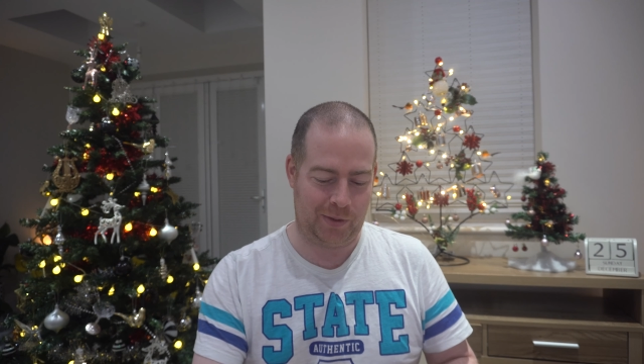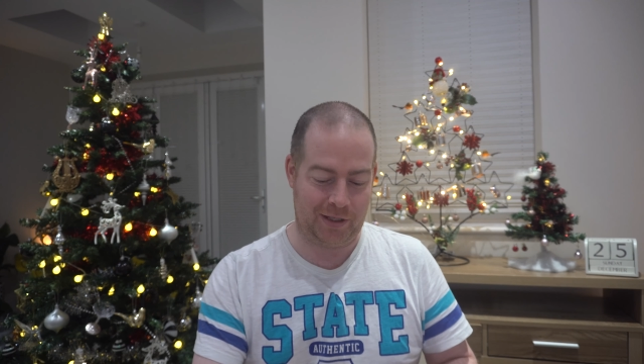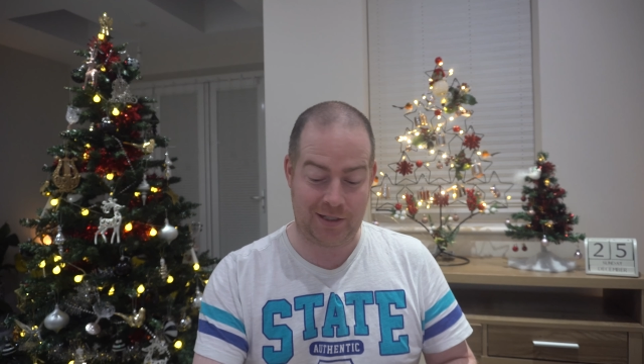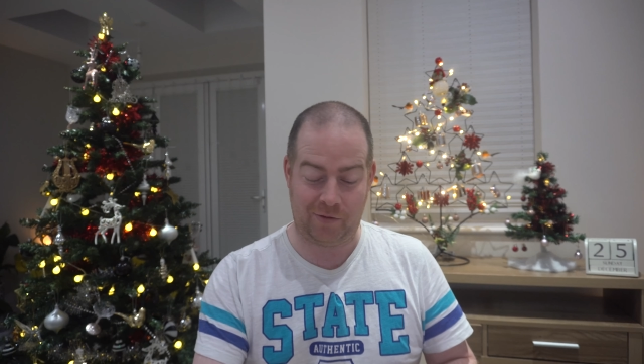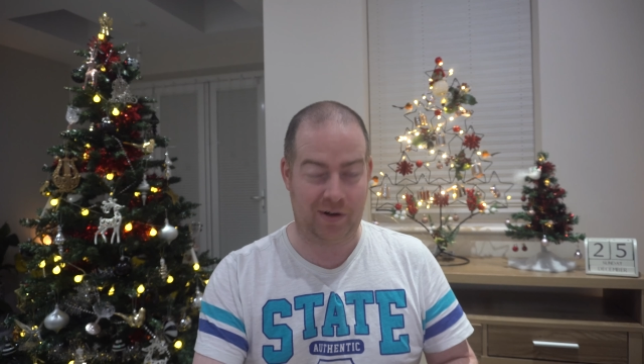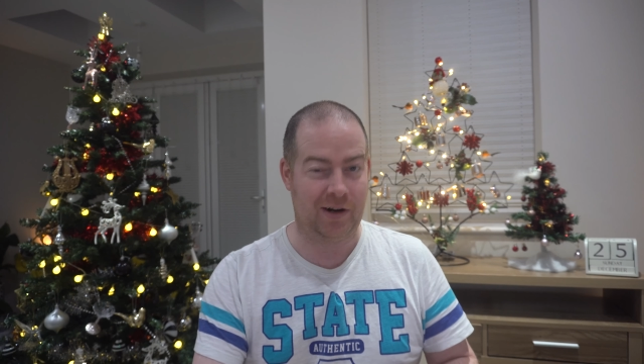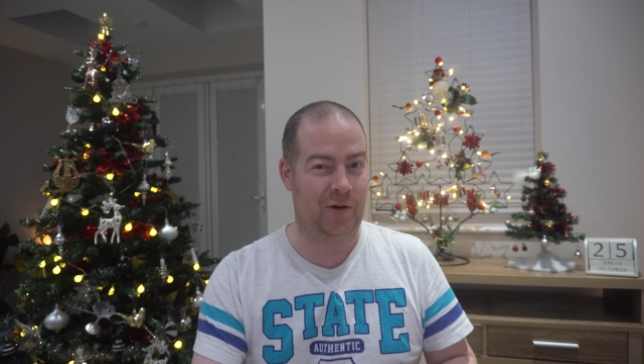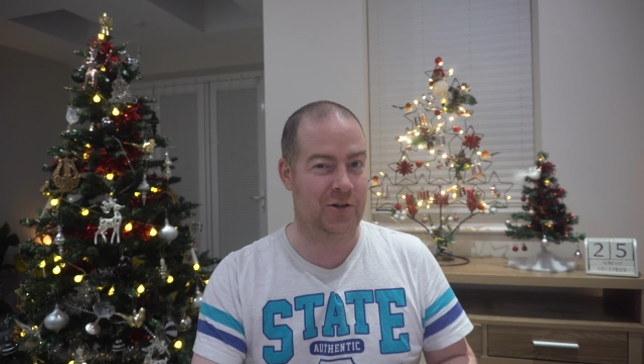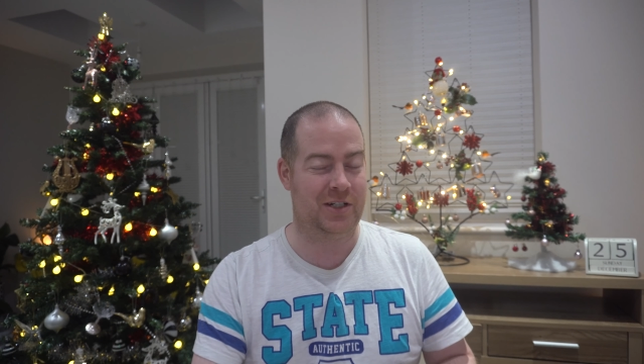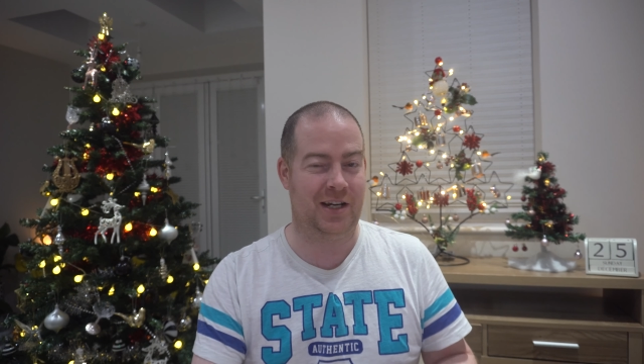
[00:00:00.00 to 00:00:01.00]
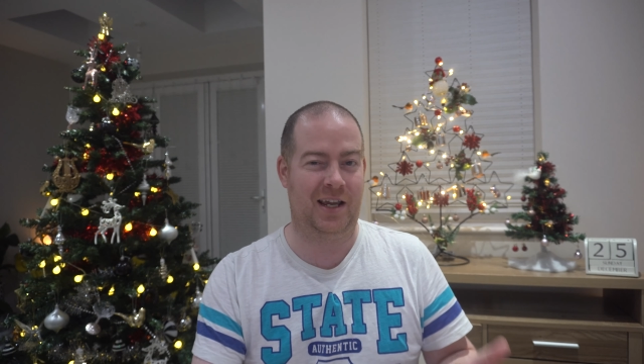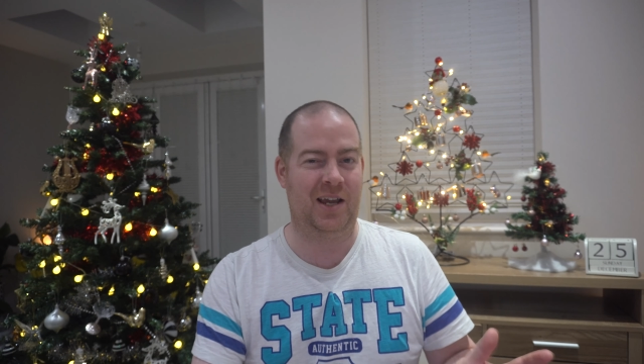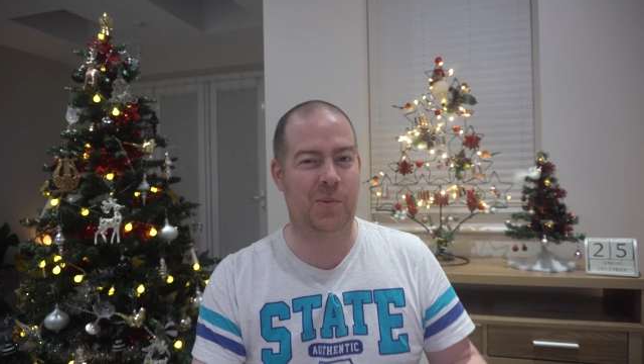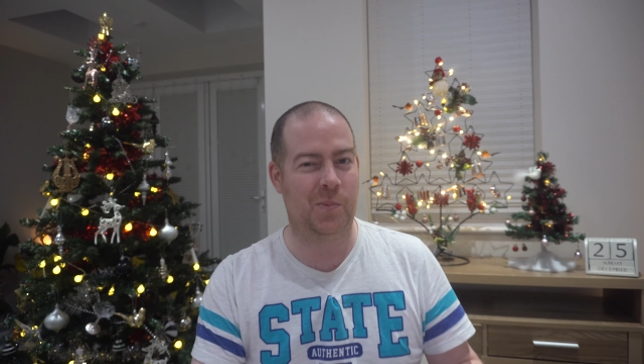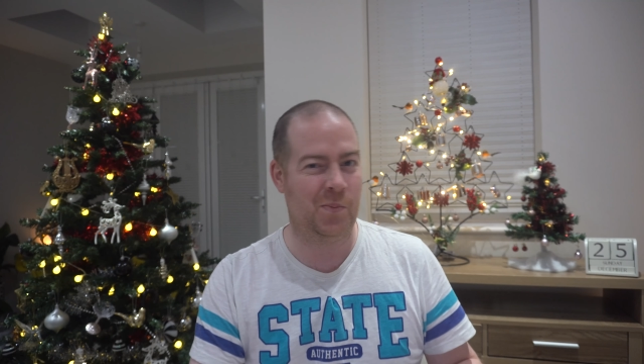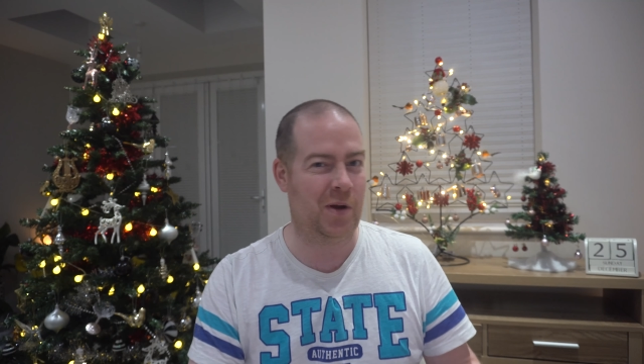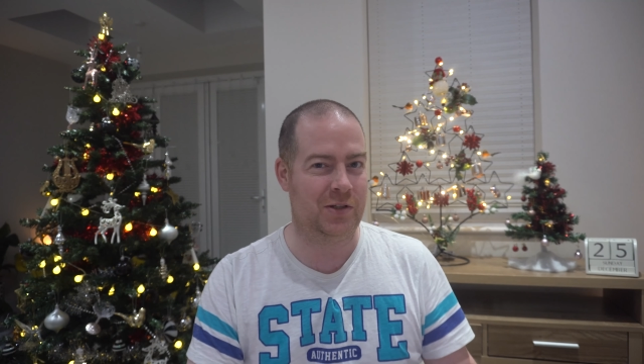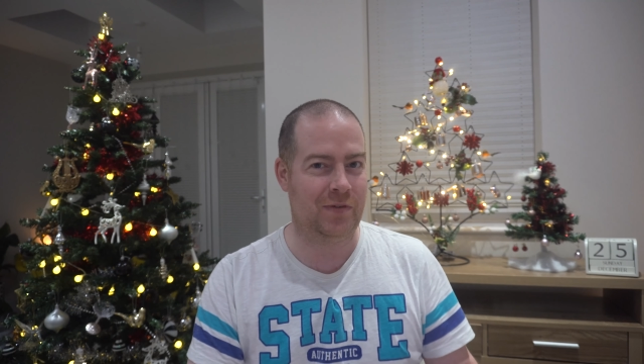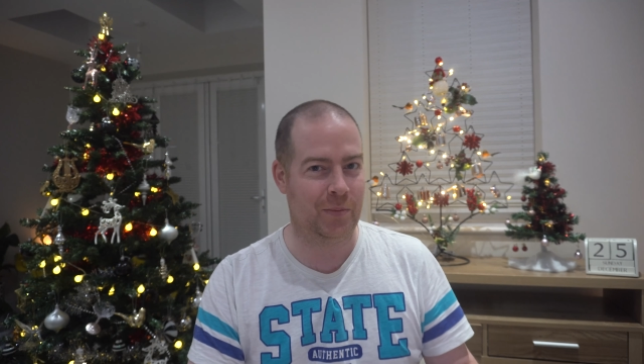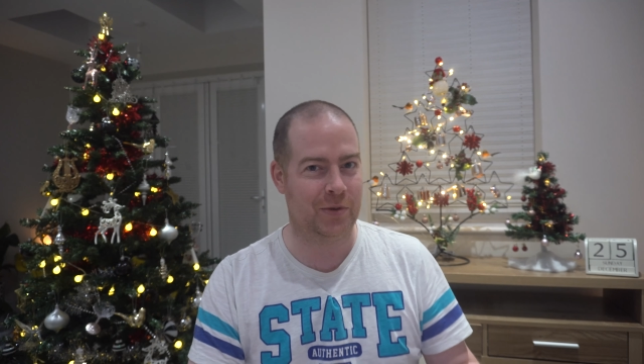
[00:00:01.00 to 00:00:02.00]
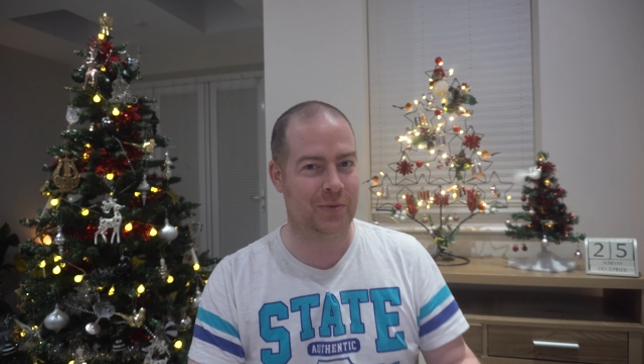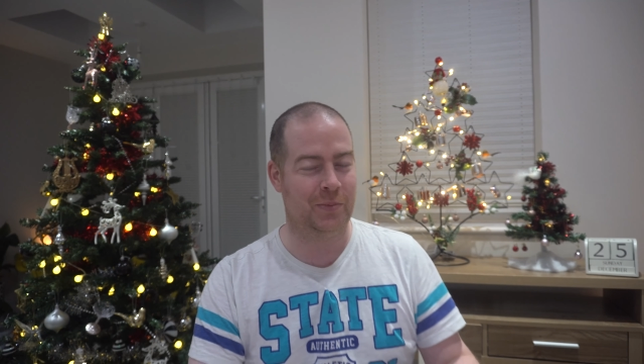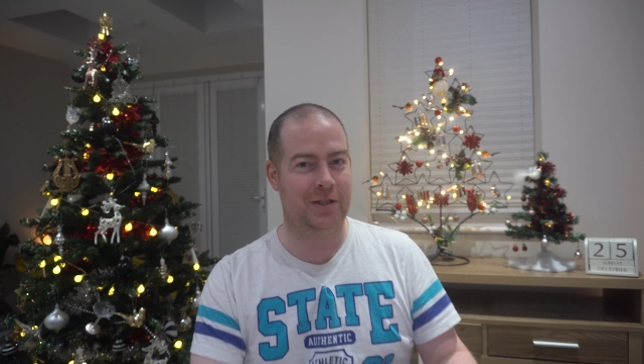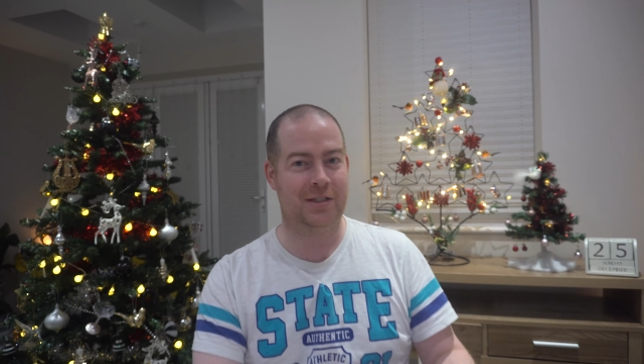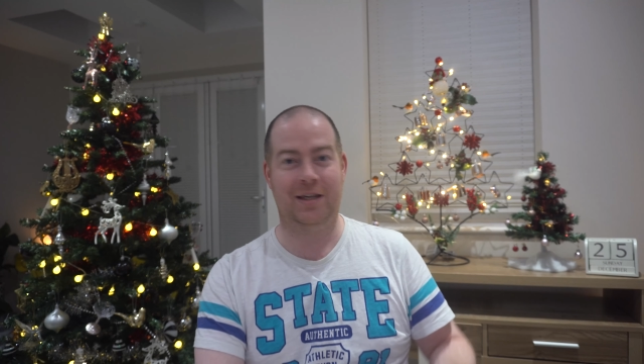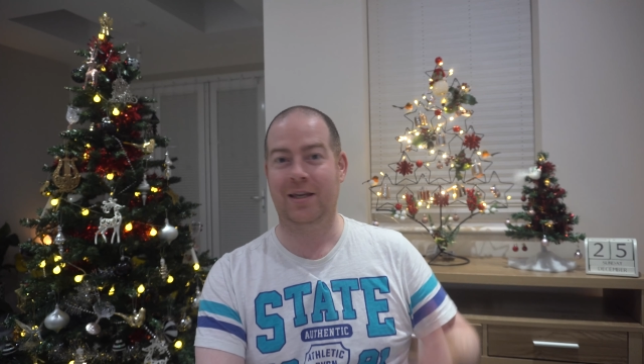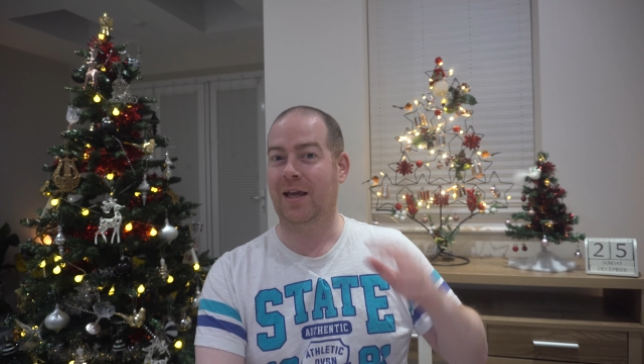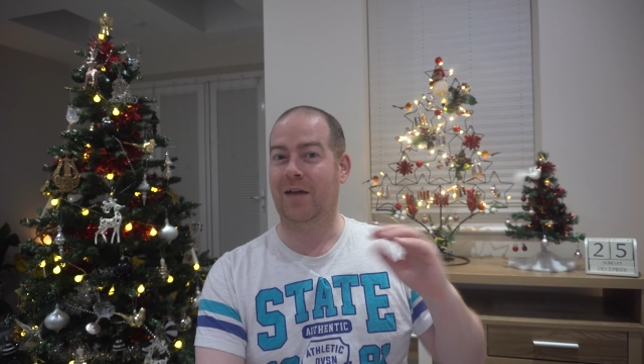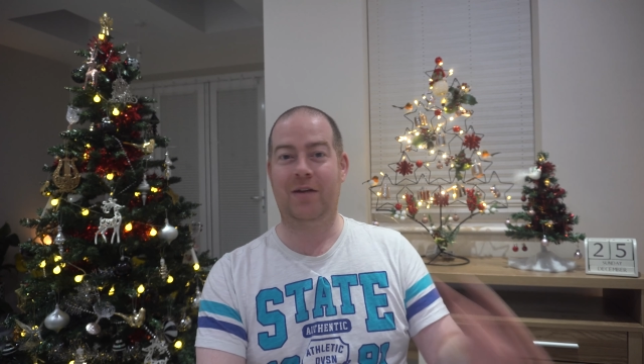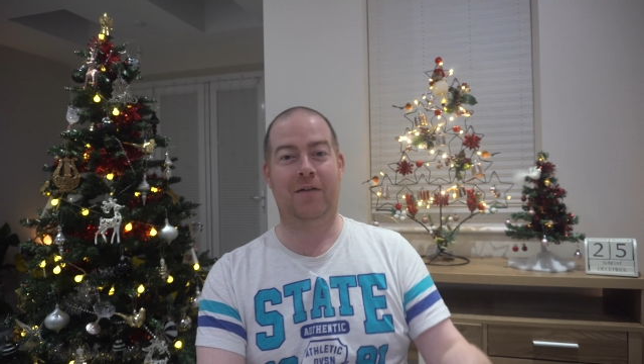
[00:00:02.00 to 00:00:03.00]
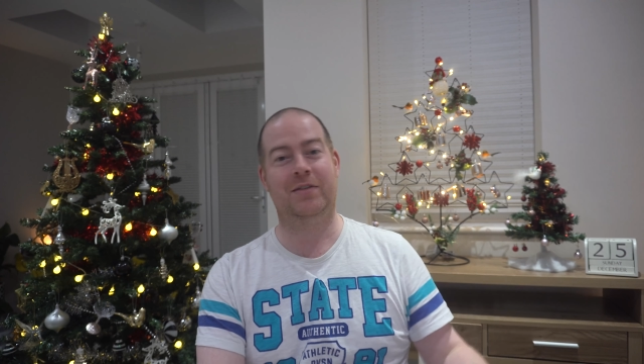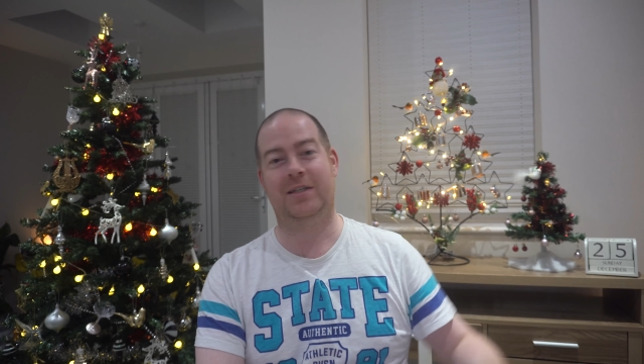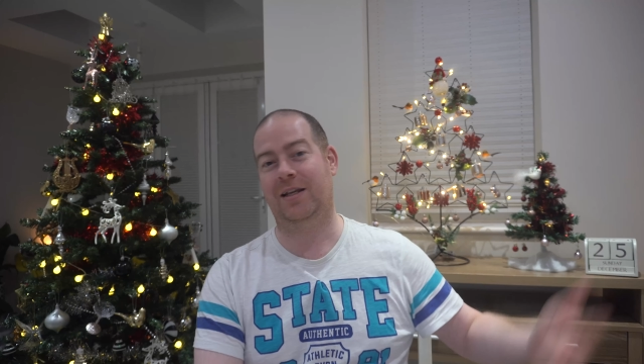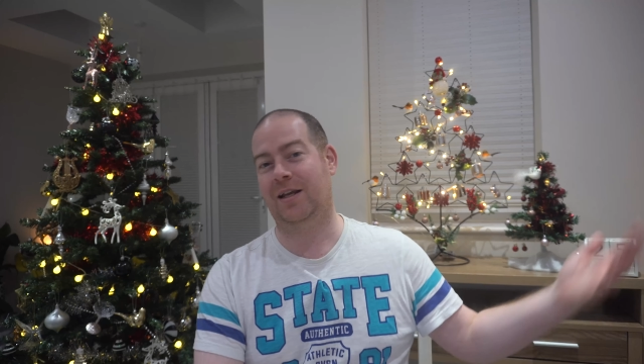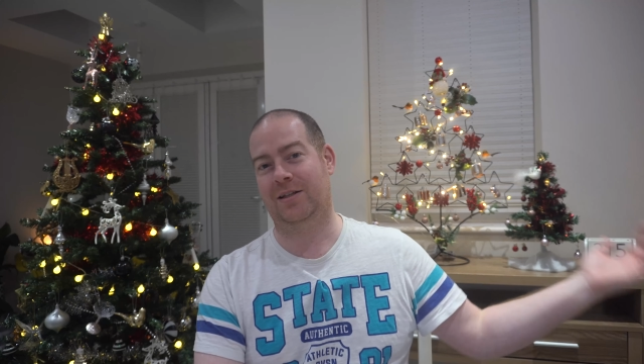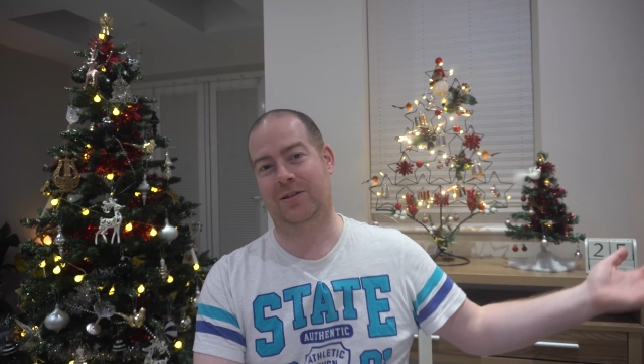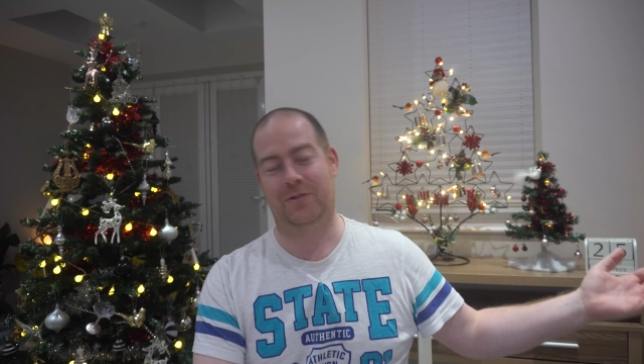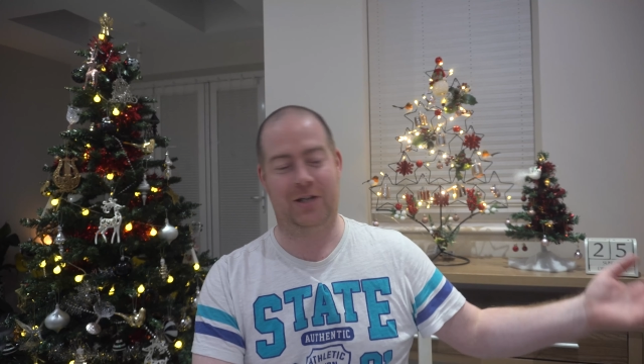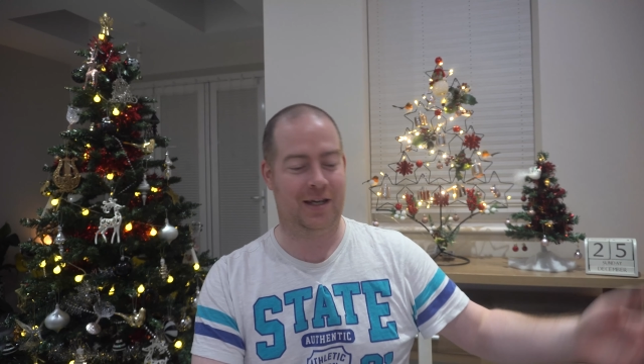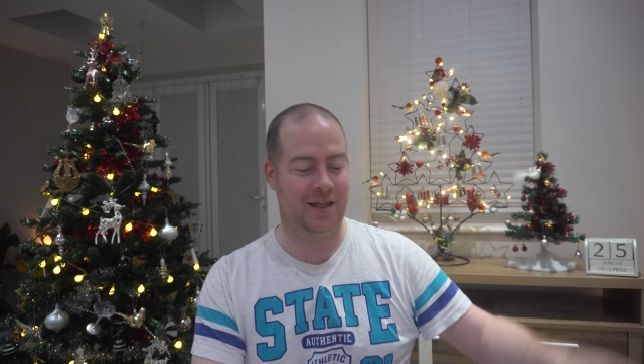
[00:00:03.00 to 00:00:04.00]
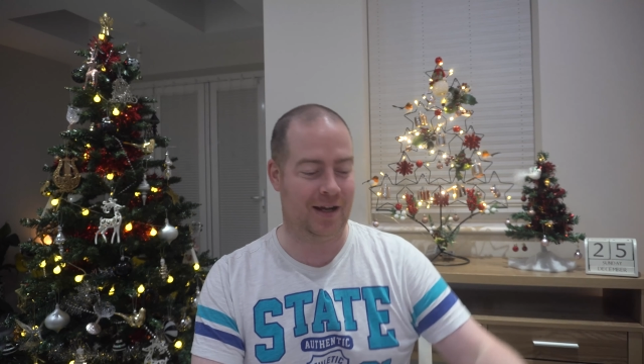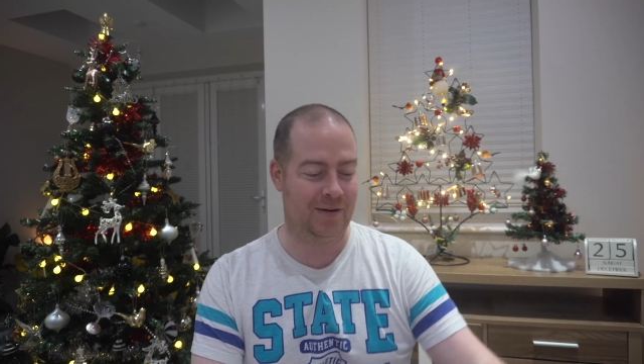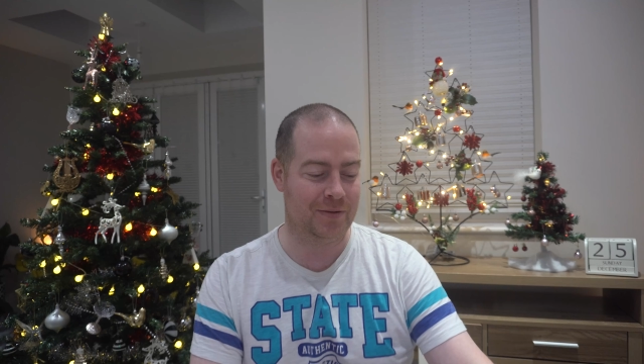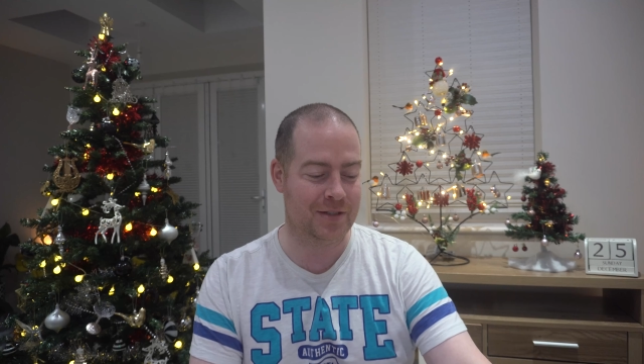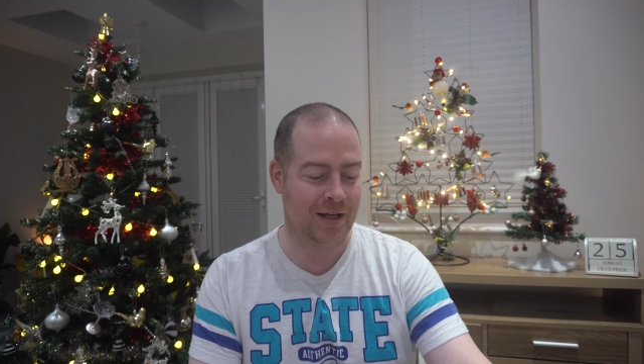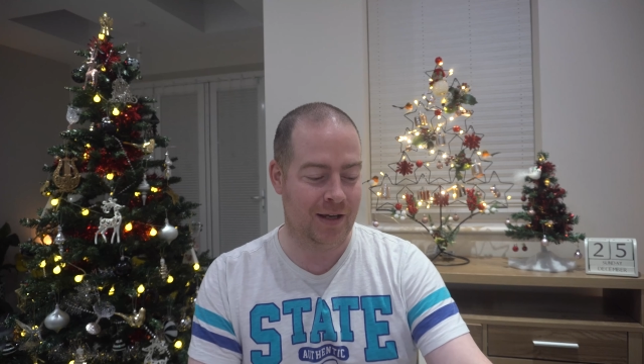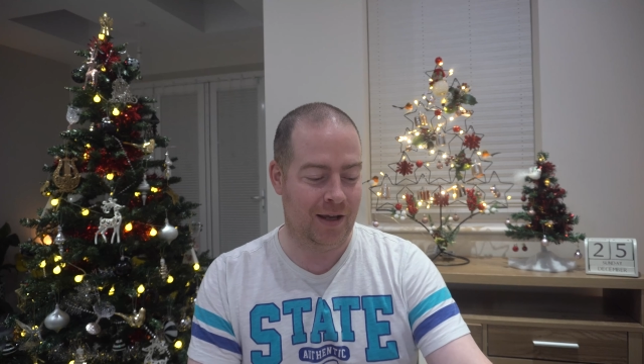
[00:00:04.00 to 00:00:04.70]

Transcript: Considering last year, most of it wasn't whiskey. If you haven't seen it, do check it out.